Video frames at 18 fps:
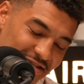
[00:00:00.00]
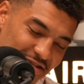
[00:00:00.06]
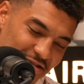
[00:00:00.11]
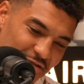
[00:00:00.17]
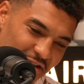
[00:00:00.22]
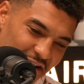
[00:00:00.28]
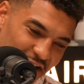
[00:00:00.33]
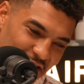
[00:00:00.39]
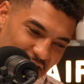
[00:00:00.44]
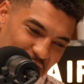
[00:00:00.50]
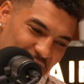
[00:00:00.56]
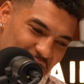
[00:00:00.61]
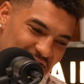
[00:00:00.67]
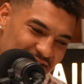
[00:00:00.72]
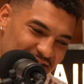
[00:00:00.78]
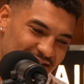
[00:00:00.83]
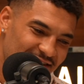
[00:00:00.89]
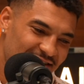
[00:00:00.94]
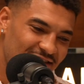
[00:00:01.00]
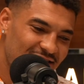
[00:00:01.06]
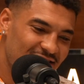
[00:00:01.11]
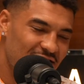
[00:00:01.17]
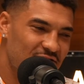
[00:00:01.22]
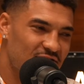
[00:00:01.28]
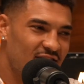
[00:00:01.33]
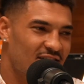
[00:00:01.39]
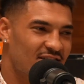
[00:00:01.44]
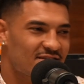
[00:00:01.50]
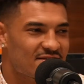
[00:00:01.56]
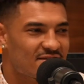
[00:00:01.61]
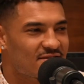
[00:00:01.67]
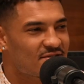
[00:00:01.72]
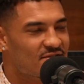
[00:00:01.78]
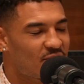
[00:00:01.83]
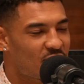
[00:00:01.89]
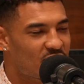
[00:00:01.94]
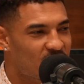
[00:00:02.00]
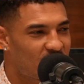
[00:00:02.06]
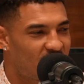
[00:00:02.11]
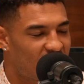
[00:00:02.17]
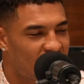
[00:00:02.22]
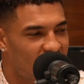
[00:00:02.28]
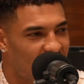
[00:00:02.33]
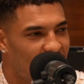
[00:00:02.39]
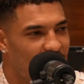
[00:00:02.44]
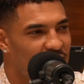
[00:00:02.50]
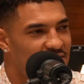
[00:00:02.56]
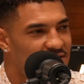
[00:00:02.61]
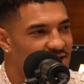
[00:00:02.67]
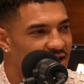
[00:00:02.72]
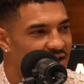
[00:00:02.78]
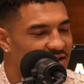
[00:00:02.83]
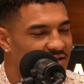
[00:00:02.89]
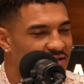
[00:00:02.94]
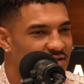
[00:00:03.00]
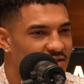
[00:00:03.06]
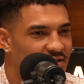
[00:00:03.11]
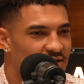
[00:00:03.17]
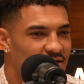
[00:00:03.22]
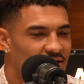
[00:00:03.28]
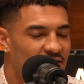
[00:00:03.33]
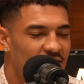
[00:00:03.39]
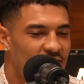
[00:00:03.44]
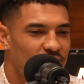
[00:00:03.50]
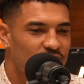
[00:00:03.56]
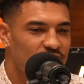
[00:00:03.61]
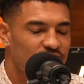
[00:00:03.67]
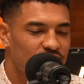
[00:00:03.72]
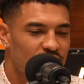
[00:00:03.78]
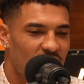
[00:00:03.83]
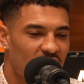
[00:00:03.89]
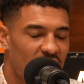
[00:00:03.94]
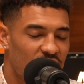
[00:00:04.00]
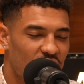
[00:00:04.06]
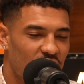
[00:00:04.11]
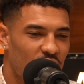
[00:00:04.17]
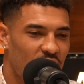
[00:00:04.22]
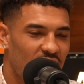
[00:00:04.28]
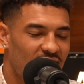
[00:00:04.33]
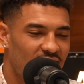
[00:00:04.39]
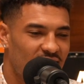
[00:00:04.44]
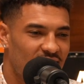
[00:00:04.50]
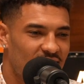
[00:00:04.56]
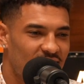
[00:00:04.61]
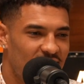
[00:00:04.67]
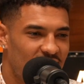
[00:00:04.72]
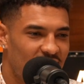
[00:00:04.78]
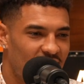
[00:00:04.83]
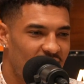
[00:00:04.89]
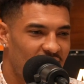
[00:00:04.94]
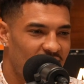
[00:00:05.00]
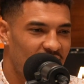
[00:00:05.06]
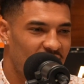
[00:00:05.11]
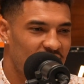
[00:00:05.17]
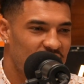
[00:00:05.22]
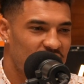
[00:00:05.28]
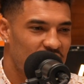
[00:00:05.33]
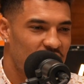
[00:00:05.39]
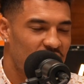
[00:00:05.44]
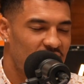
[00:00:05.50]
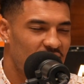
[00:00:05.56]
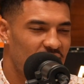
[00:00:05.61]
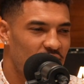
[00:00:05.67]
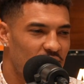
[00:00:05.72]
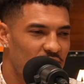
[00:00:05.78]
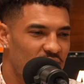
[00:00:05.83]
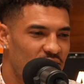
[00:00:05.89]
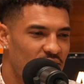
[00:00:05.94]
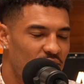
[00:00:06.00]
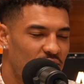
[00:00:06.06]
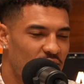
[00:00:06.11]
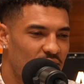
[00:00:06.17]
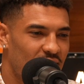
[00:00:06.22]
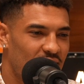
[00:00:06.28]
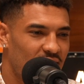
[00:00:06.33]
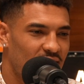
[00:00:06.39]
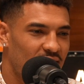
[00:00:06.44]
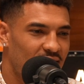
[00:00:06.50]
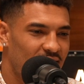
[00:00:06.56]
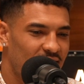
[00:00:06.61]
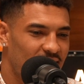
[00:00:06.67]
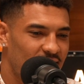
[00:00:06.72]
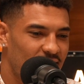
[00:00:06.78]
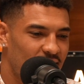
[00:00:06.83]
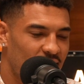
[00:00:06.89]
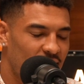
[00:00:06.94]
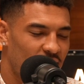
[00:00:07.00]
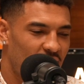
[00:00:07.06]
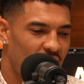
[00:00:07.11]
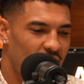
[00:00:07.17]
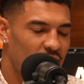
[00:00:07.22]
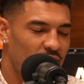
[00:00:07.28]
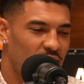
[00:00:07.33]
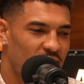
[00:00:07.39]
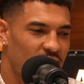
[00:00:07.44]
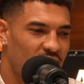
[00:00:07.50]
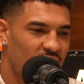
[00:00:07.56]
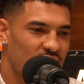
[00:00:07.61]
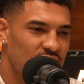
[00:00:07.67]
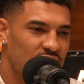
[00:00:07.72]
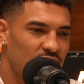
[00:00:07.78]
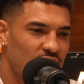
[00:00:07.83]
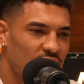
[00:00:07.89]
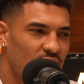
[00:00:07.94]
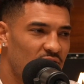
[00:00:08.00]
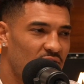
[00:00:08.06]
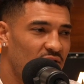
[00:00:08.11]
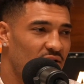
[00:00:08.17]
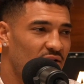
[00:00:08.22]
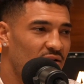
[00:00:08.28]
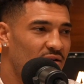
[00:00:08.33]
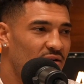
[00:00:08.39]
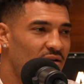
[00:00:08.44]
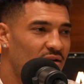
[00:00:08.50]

the Rams, just because so much of my family's kind of made their way to LA. So I think it would be cool to, have a professional career